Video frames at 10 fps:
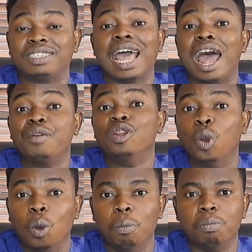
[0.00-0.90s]
retiring
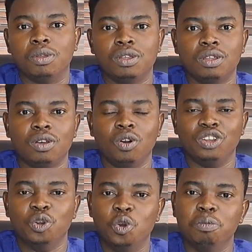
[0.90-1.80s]
home,
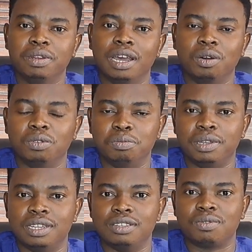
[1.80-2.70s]
or the home that would
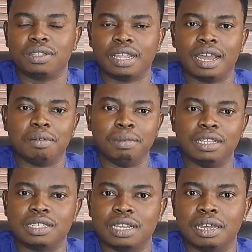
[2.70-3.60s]
be his
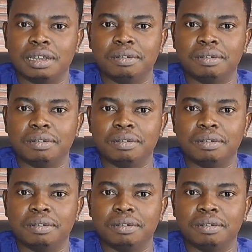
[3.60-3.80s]
retirement